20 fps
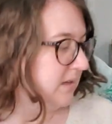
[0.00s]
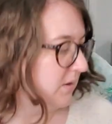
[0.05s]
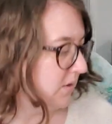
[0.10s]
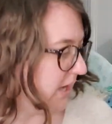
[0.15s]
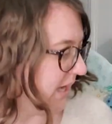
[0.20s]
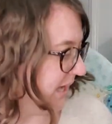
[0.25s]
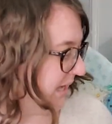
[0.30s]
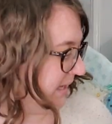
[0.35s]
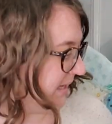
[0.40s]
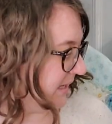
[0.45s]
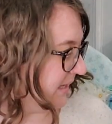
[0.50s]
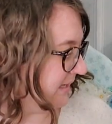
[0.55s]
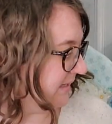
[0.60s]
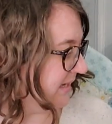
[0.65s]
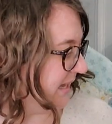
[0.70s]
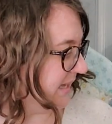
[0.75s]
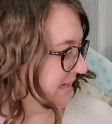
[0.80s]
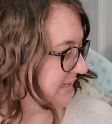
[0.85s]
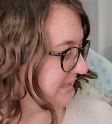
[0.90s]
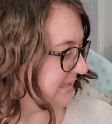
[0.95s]
Okay,
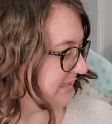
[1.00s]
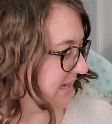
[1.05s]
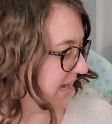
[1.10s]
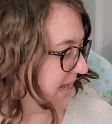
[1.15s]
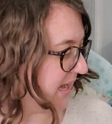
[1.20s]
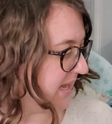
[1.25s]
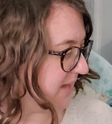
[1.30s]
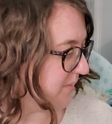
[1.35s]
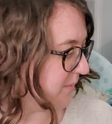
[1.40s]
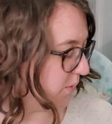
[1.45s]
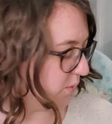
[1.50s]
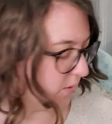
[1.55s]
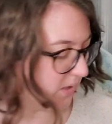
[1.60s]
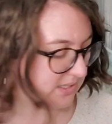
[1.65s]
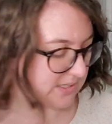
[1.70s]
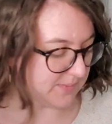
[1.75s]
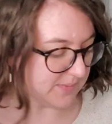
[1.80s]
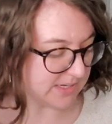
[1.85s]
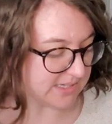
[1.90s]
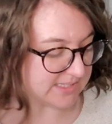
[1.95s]
next up
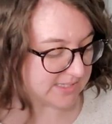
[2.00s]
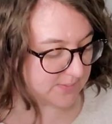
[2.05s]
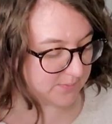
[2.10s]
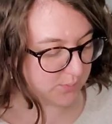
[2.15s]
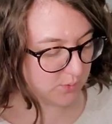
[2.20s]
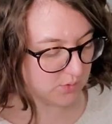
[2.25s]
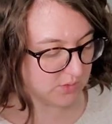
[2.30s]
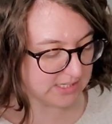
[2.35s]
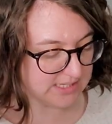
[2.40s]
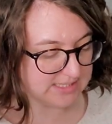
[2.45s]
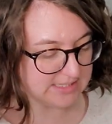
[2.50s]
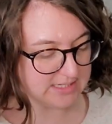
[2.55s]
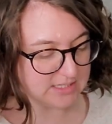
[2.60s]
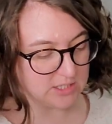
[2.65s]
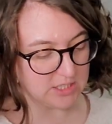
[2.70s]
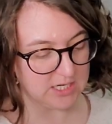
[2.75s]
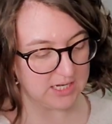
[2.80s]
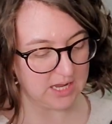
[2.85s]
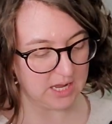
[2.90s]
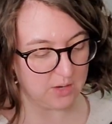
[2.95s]
was my spooky
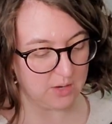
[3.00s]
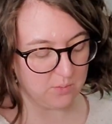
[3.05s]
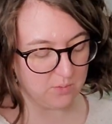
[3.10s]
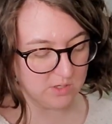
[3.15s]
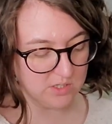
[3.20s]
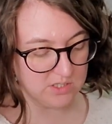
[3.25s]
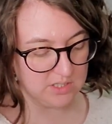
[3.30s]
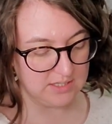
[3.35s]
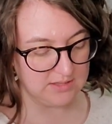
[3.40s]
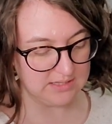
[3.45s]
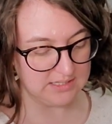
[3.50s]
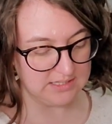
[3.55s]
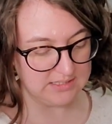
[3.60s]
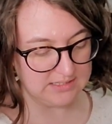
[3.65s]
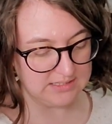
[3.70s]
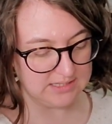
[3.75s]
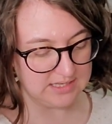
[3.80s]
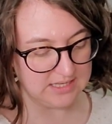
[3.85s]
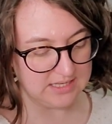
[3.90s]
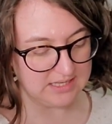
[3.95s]
stitching. I worked on
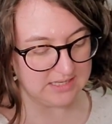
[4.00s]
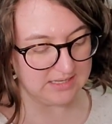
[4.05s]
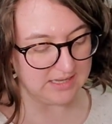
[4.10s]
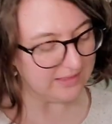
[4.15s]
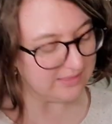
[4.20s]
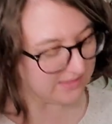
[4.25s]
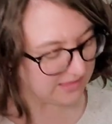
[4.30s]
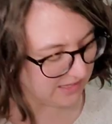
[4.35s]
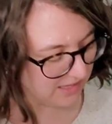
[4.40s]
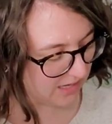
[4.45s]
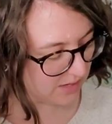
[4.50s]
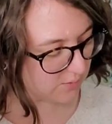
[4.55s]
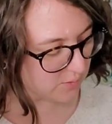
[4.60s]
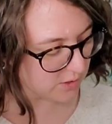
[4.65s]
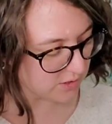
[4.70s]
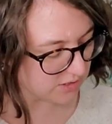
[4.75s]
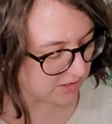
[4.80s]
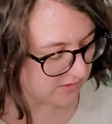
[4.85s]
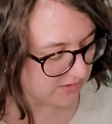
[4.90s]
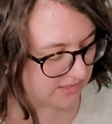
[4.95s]
this, I think I
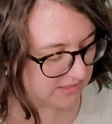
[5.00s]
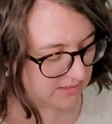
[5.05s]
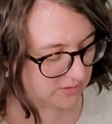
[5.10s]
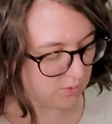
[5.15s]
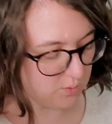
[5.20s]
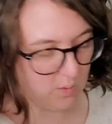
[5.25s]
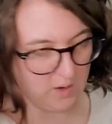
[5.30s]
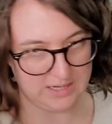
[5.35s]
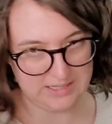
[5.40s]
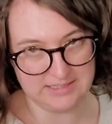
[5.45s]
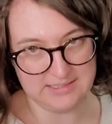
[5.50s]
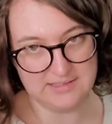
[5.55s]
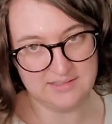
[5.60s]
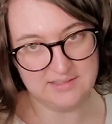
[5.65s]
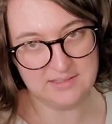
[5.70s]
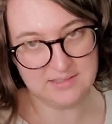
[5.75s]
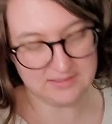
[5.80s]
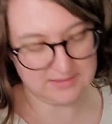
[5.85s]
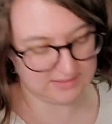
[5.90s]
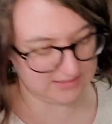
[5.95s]
worked on this
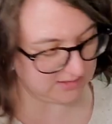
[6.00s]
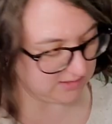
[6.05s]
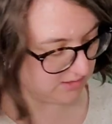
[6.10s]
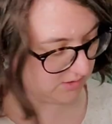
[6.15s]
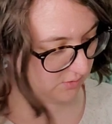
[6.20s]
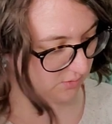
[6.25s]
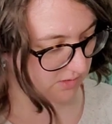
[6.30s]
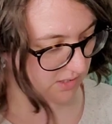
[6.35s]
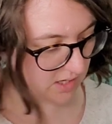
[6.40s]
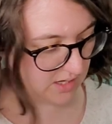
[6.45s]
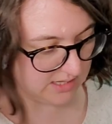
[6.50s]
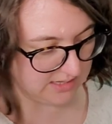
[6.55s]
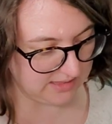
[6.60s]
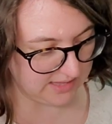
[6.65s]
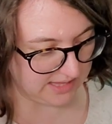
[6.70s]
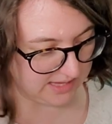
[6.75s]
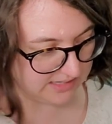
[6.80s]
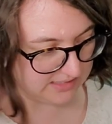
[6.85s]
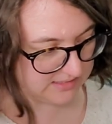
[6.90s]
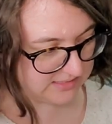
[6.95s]
twice since you saw it
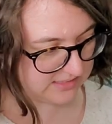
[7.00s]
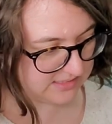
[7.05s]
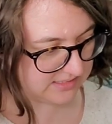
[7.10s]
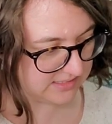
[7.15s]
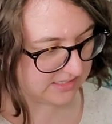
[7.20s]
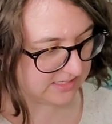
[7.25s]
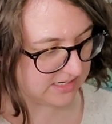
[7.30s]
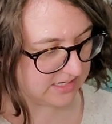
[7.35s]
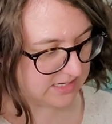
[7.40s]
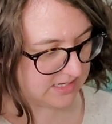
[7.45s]
last.